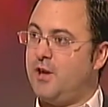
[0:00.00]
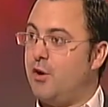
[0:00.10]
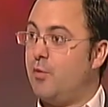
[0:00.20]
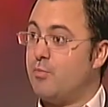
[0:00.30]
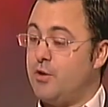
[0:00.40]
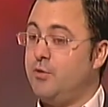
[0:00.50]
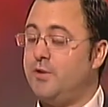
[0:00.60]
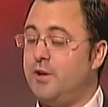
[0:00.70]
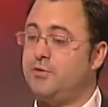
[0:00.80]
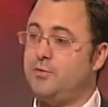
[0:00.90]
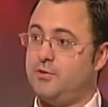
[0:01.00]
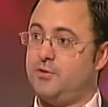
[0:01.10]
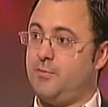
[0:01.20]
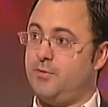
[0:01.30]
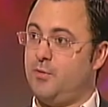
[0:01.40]
going on protest,
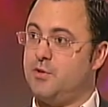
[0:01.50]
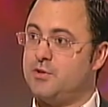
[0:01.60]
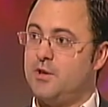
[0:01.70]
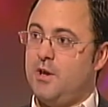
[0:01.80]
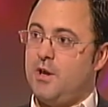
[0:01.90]
which is something which